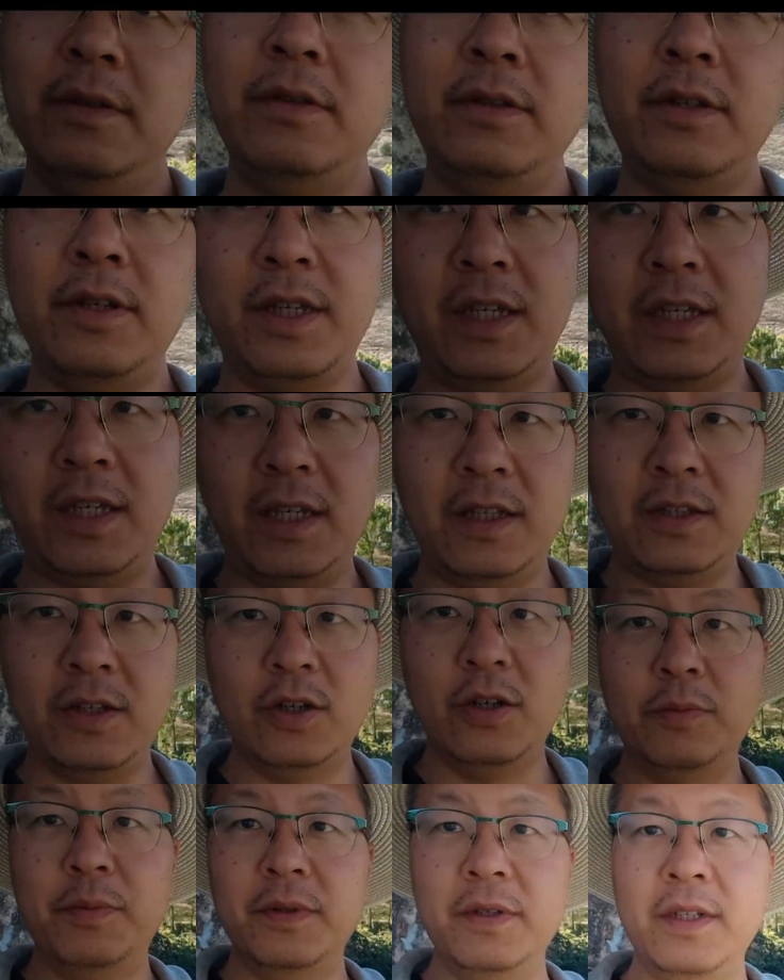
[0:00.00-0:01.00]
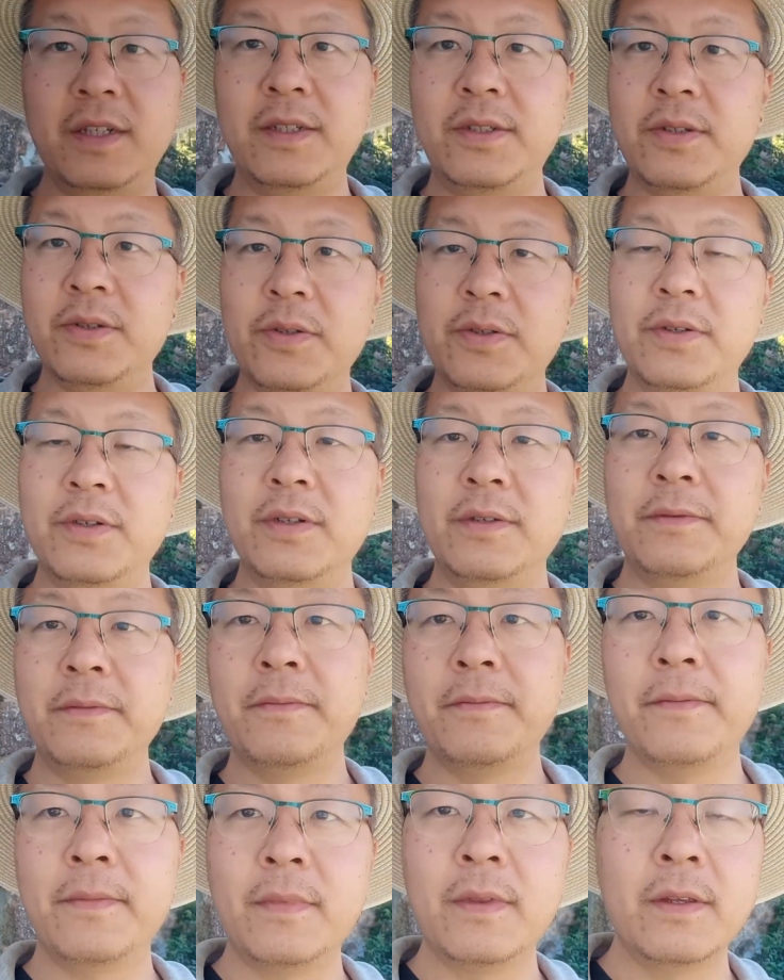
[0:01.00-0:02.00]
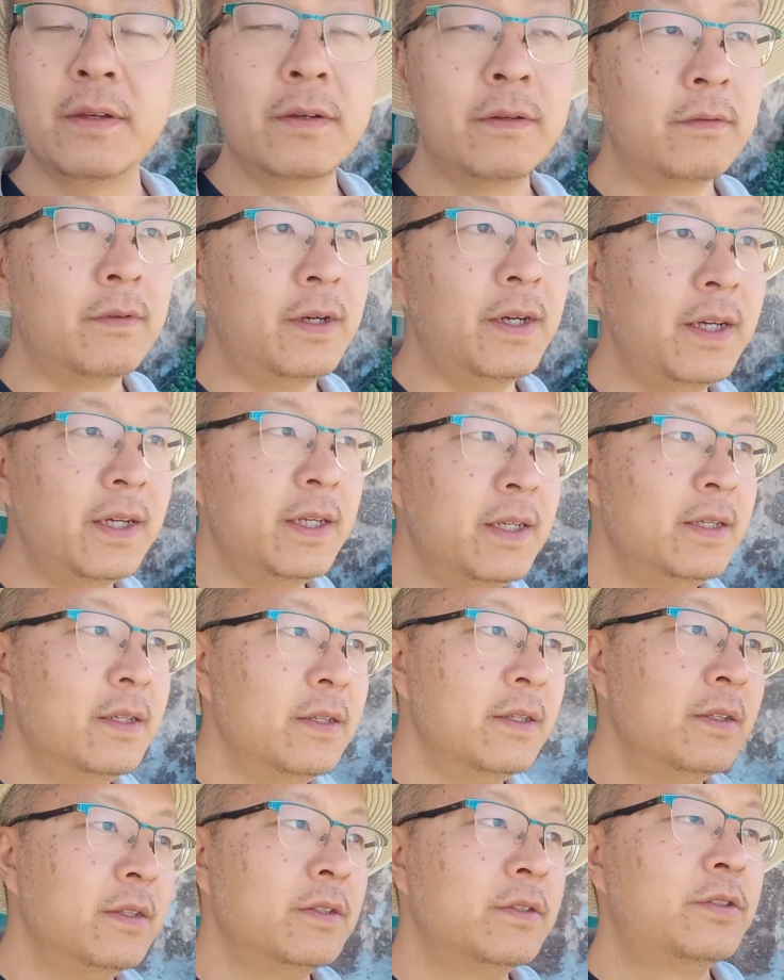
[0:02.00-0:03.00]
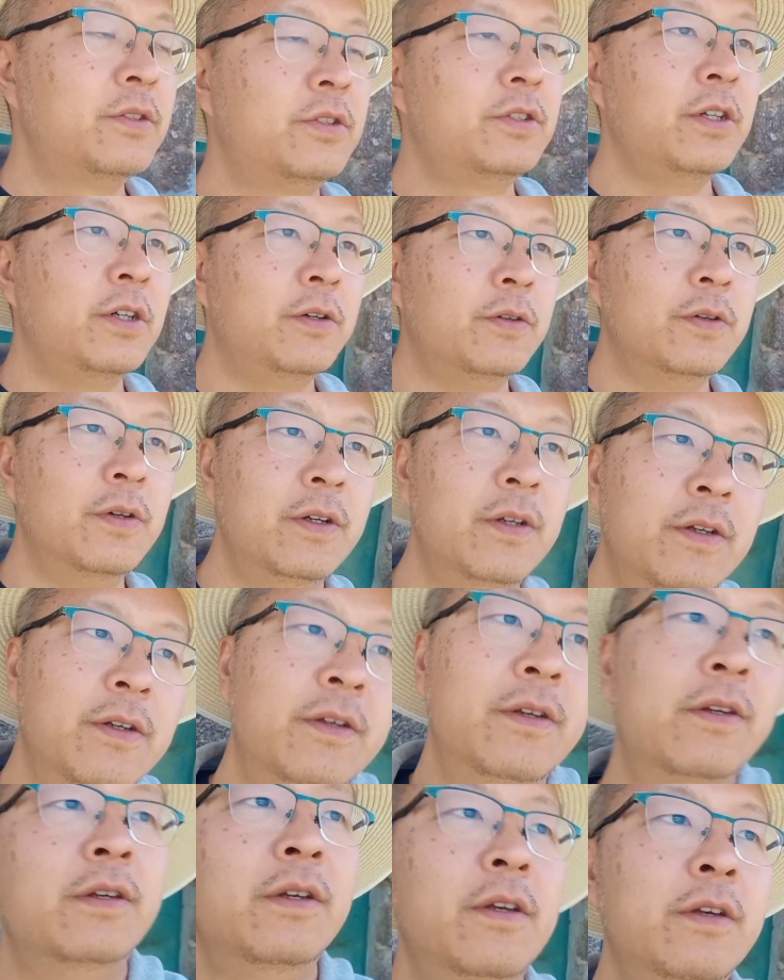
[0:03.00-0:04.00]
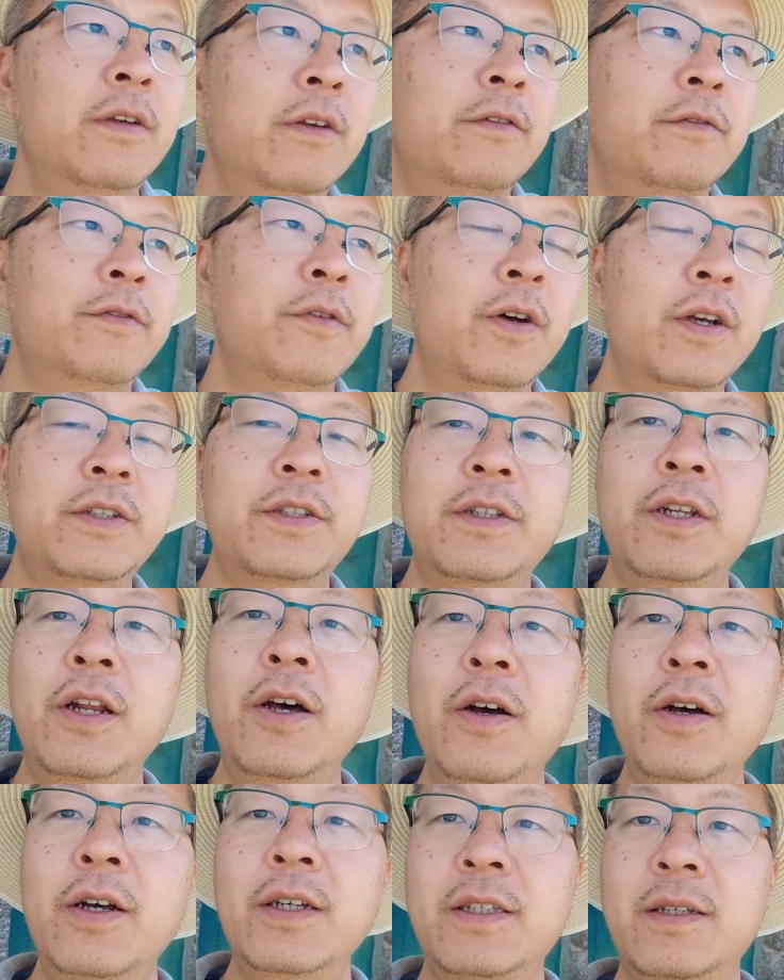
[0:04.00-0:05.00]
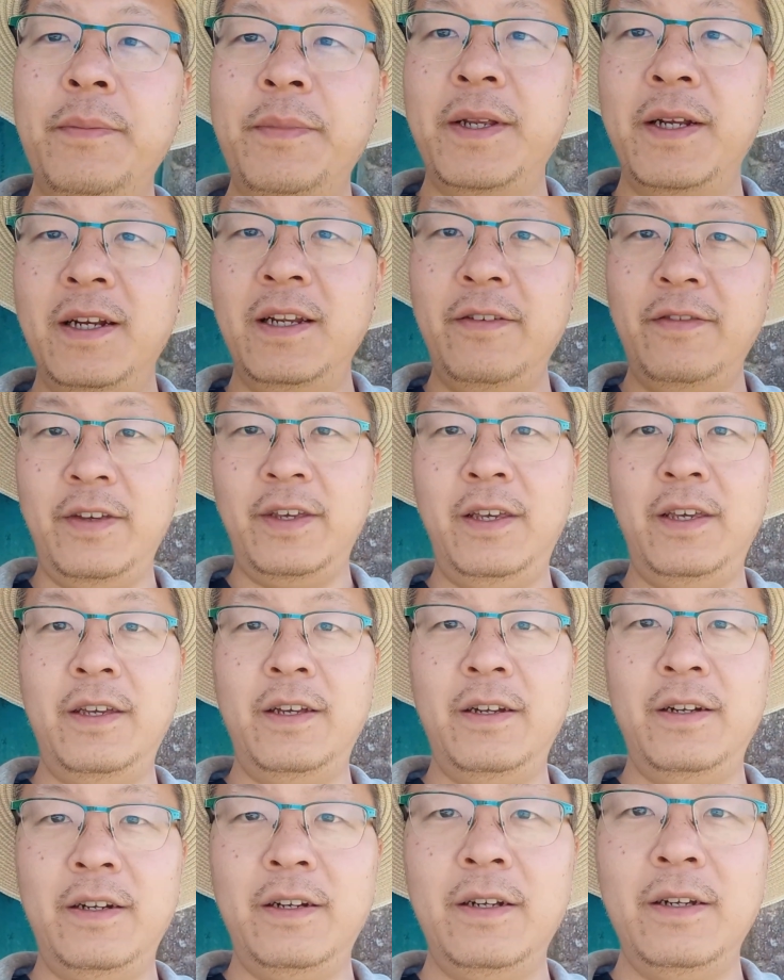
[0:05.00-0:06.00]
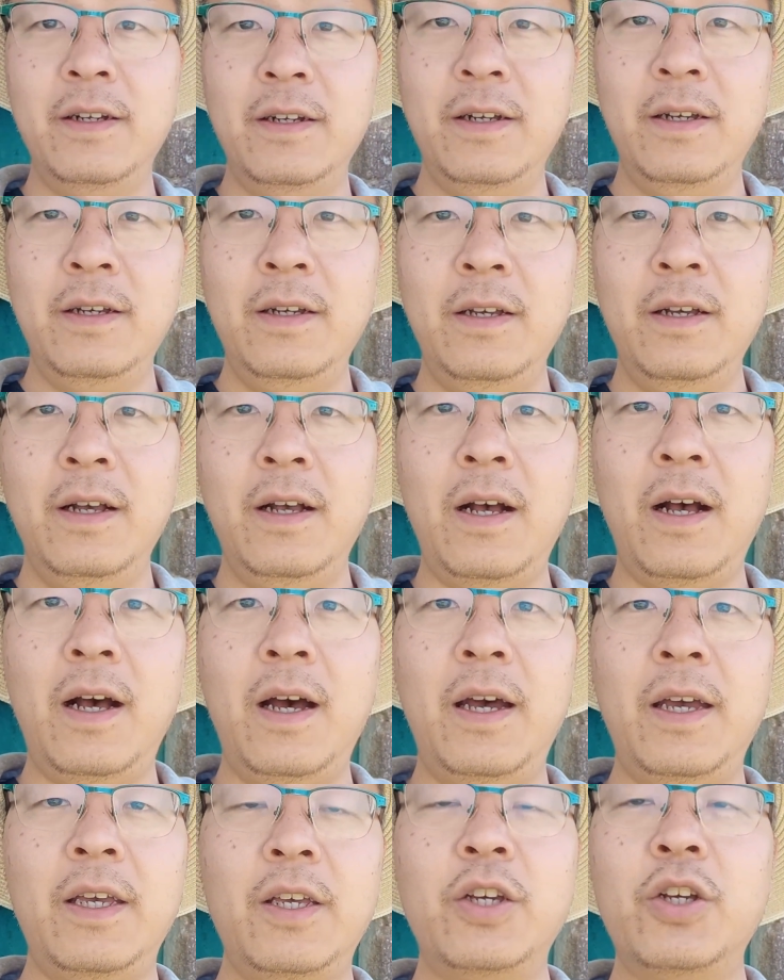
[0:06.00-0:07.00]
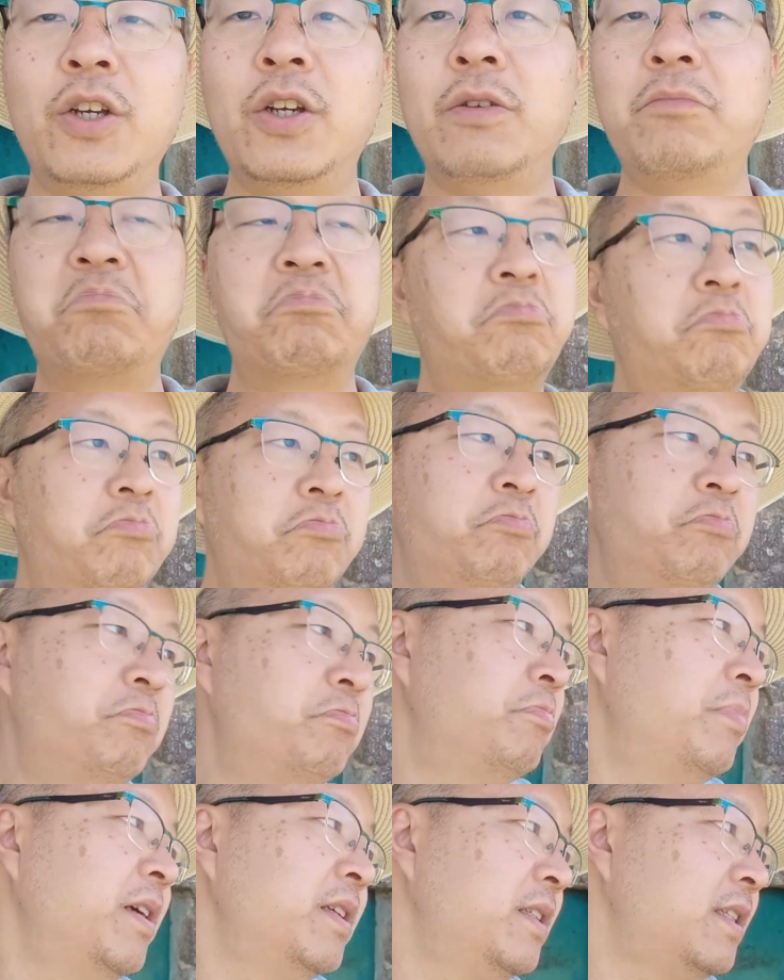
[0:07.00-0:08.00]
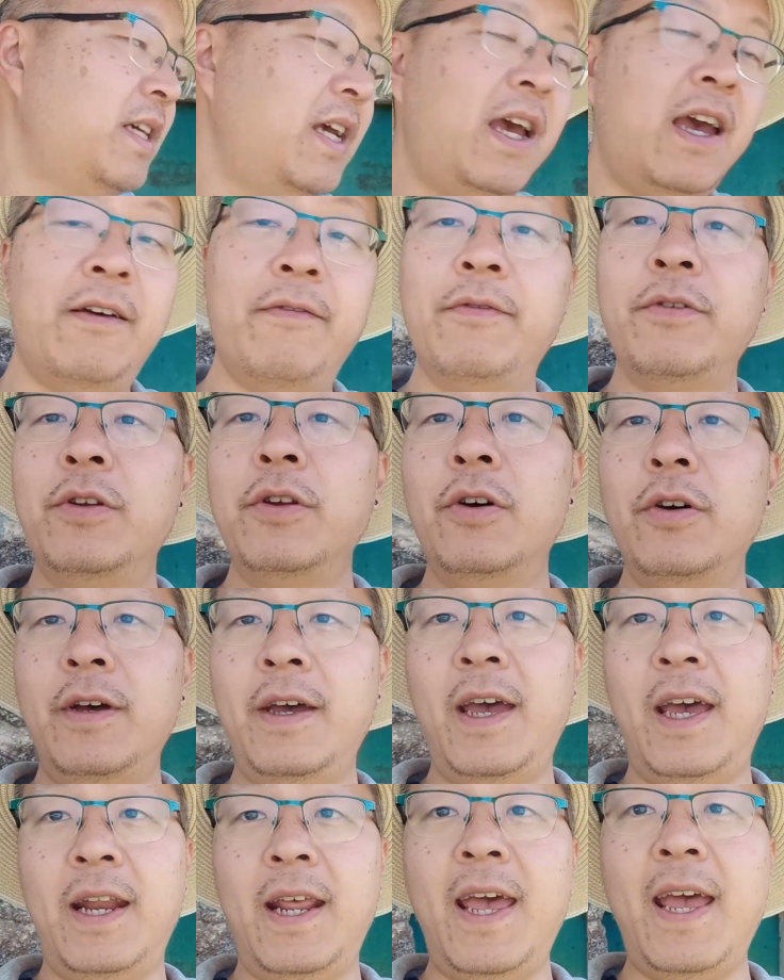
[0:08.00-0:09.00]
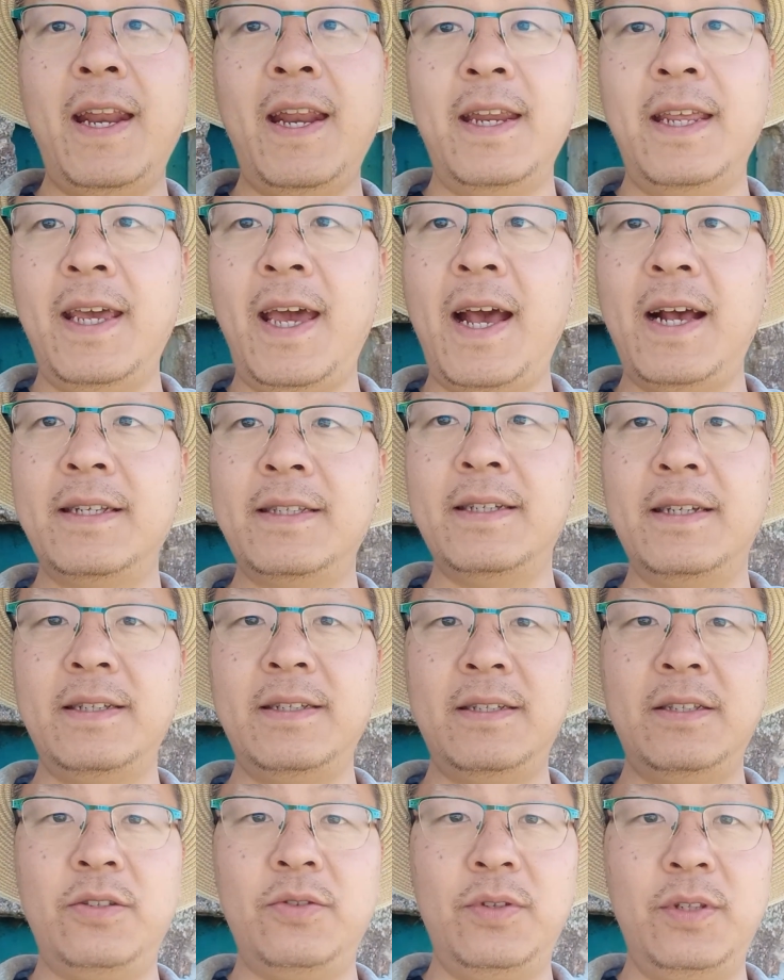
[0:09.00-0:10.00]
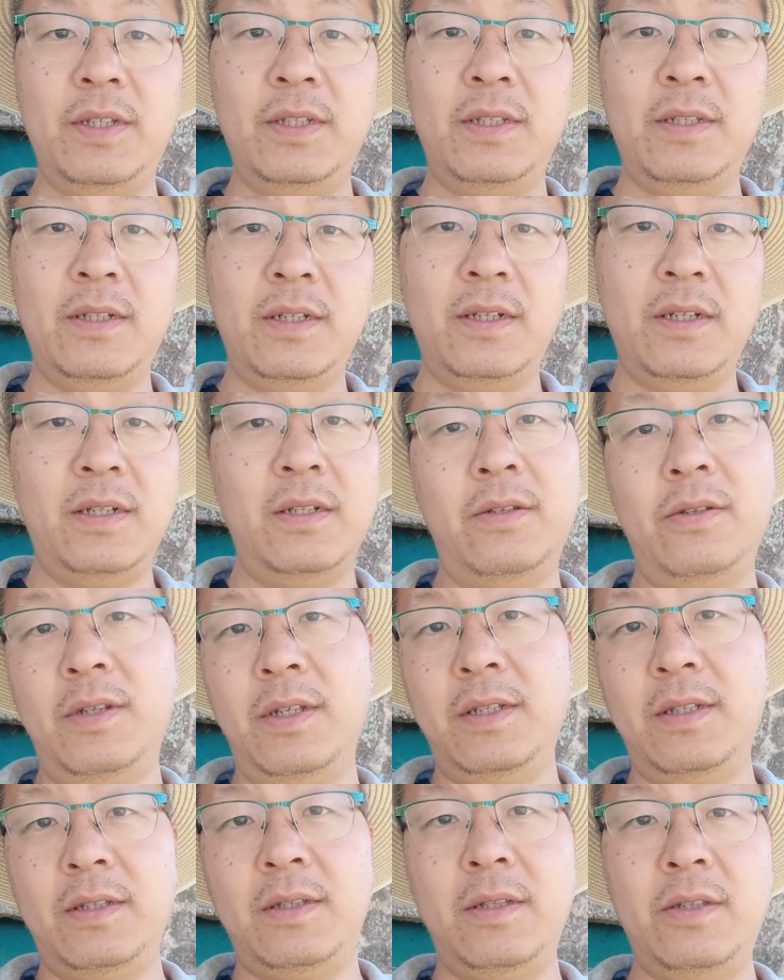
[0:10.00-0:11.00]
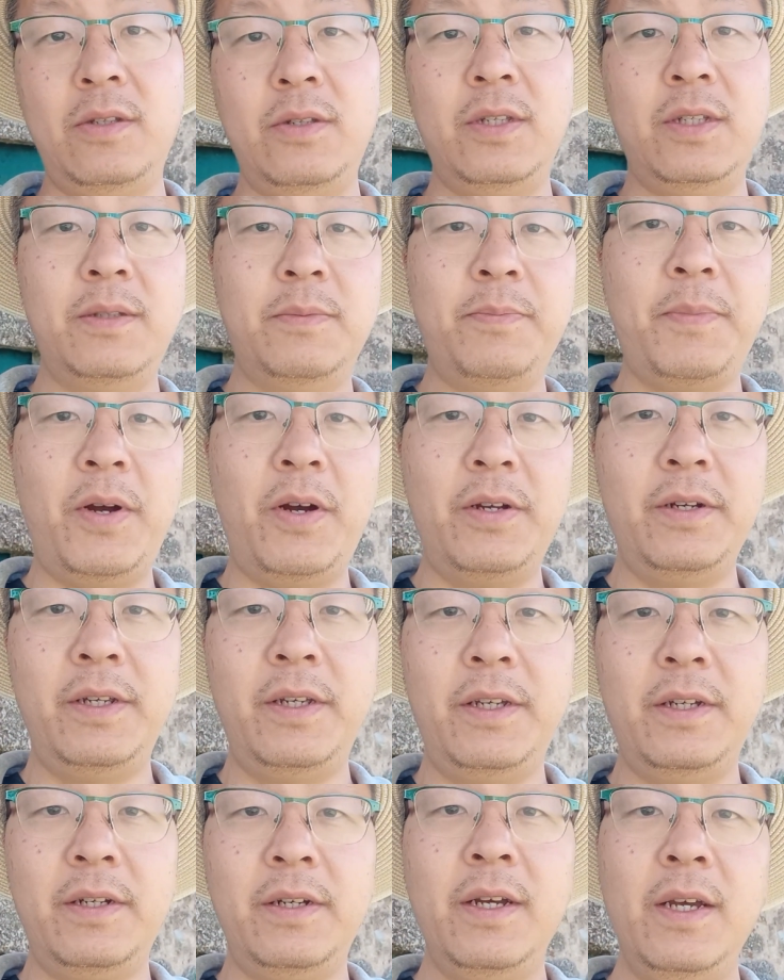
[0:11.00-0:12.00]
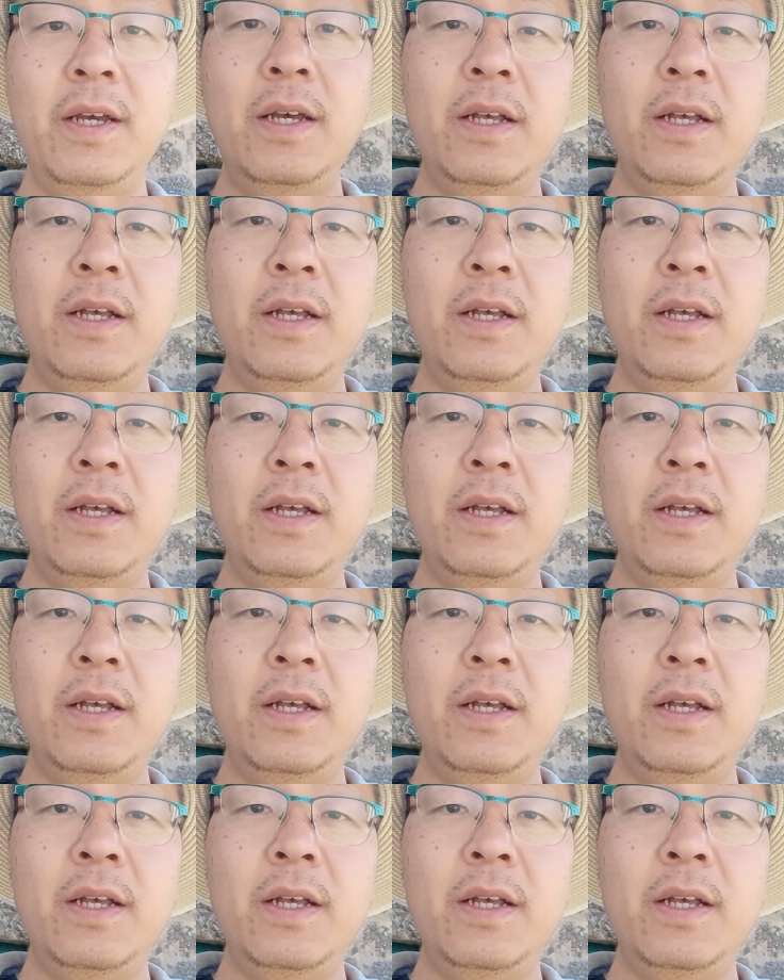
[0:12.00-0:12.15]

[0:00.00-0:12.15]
the key to open this door, right? So for as long as I've been living here, I basically have not had any access to this barn here